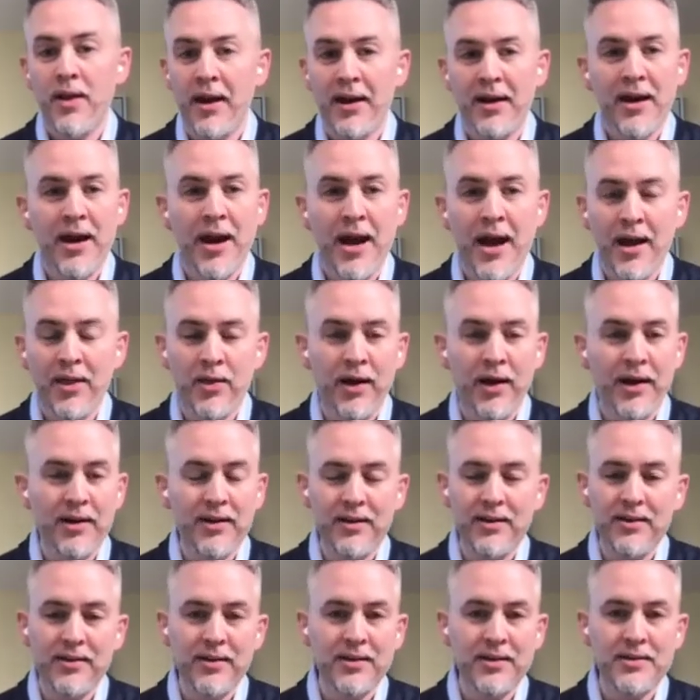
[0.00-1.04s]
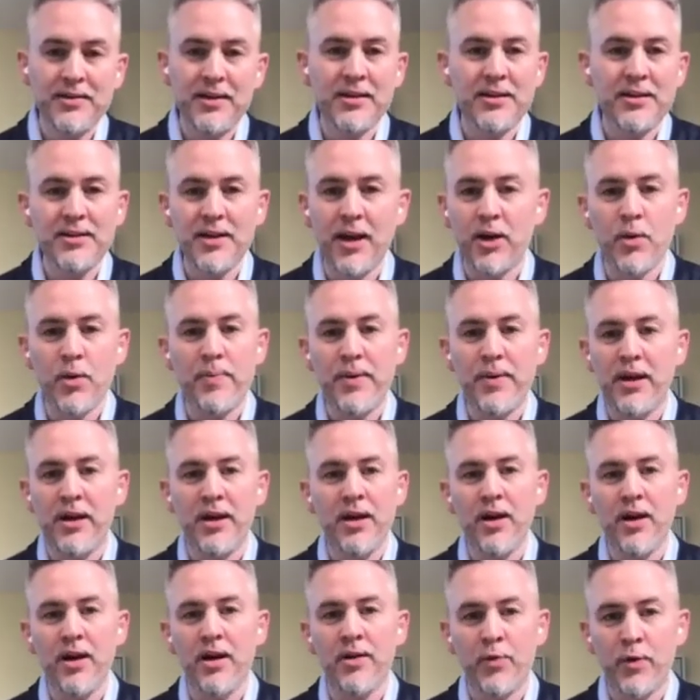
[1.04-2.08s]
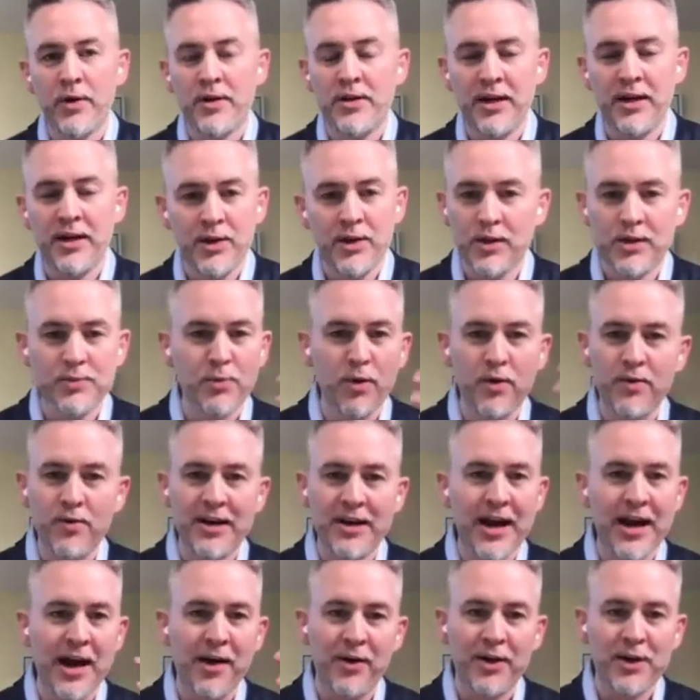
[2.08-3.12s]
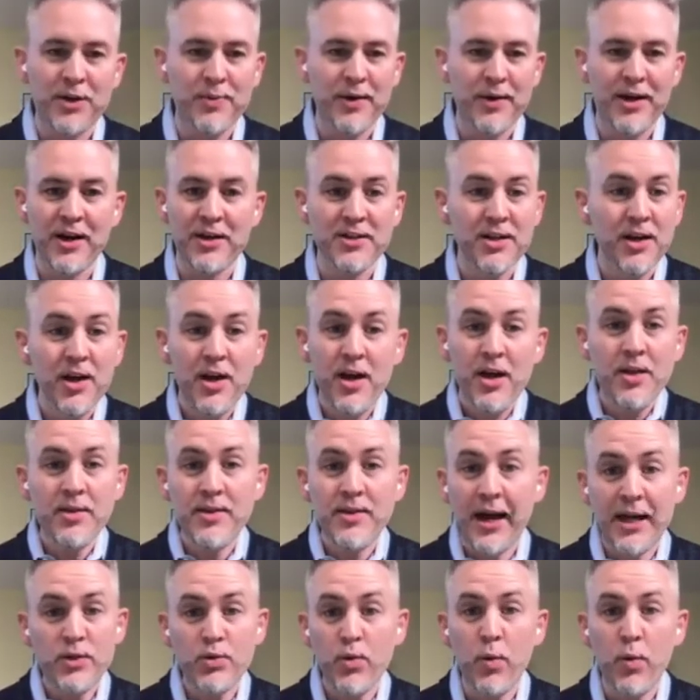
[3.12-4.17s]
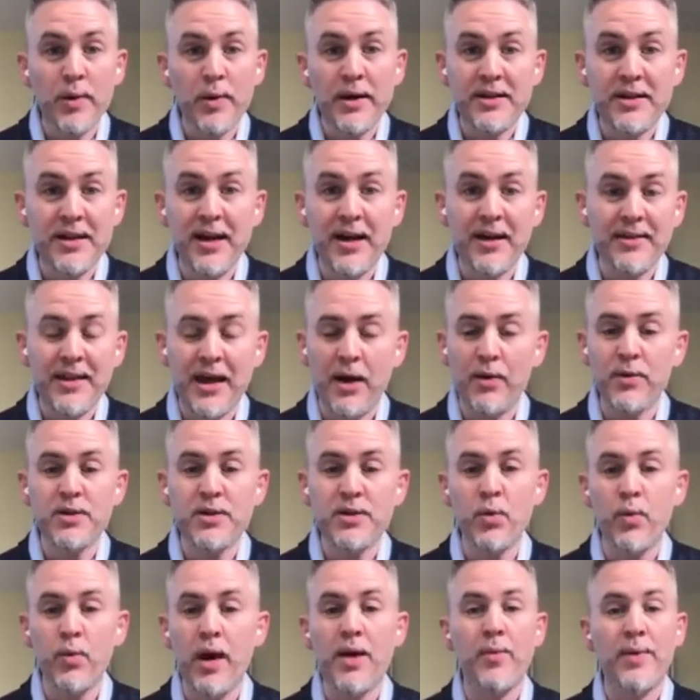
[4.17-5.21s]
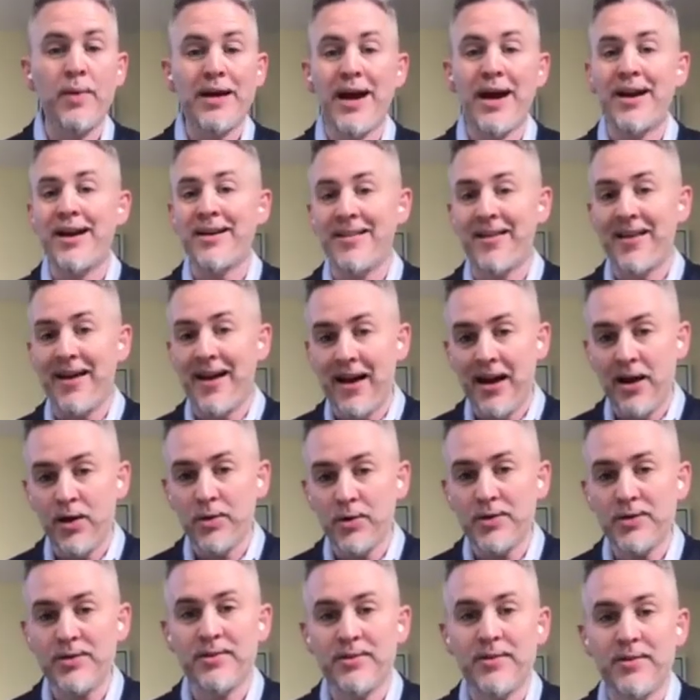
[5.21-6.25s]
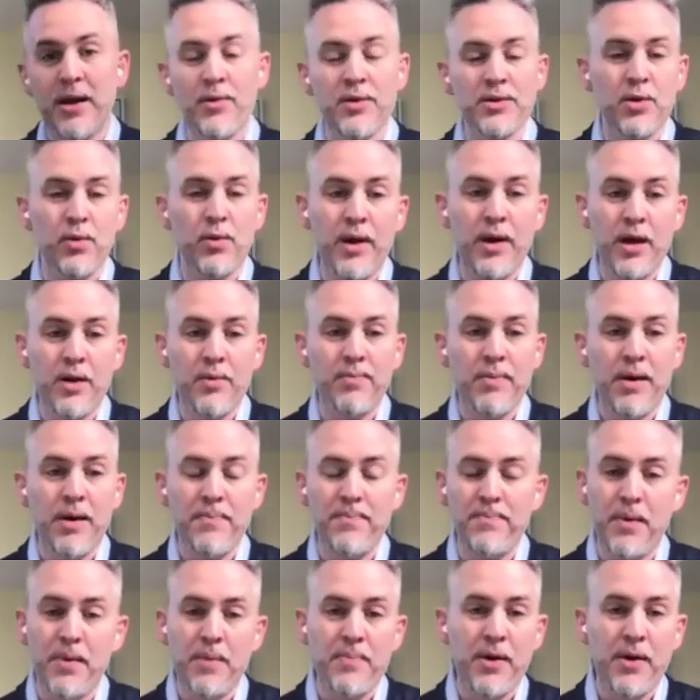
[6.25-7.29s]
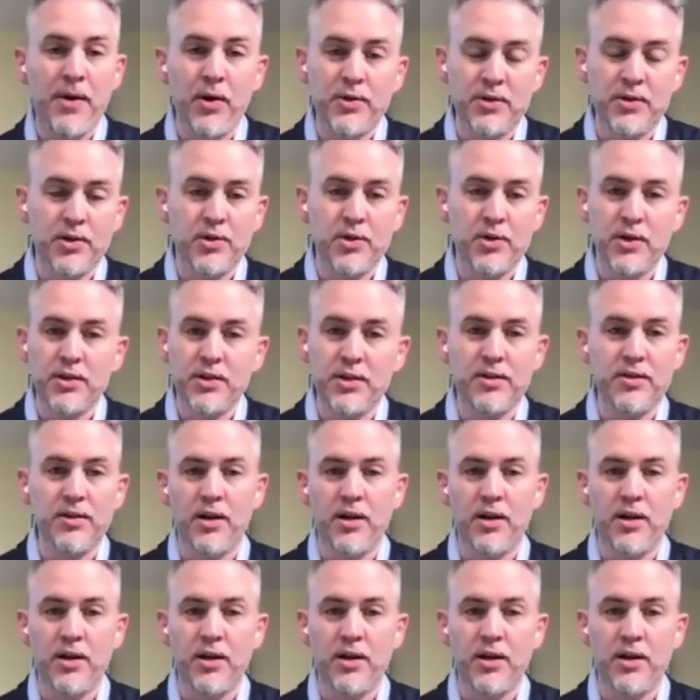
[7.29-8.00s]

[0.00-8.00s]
had this encyclopedia of ridiculous movie knowledge, because that's what we did. That was the way we got out of the house. That was the way my parents could just,